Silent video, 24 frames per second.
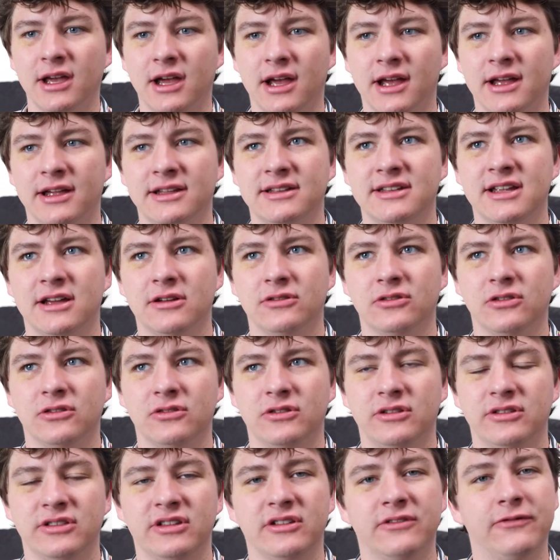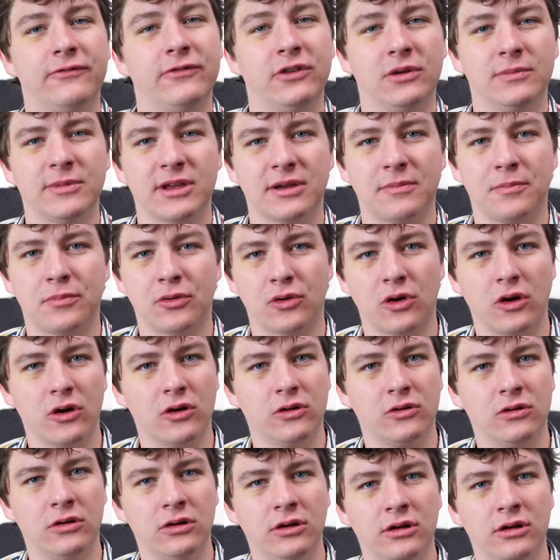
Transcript: I downloaded the Filmic Pro.